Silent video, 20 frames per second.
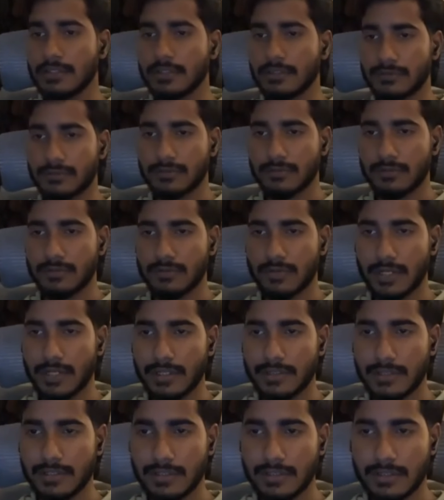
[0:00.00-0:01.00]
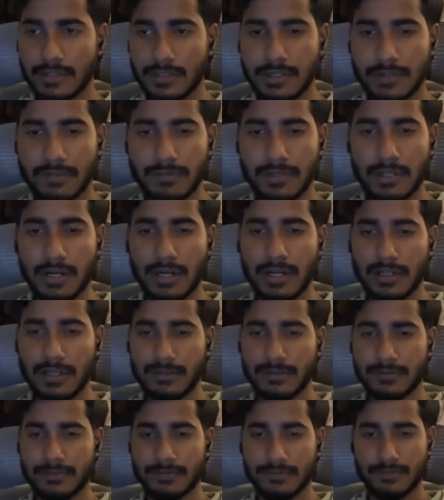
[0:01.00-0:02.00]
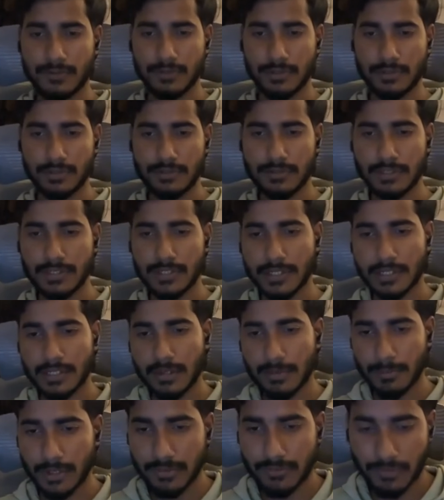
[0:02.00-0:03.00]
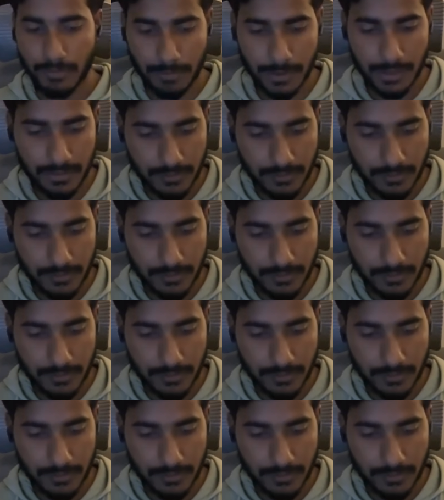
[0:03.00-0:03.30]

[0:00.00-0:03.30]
So I think it will ask for the certain commands for me.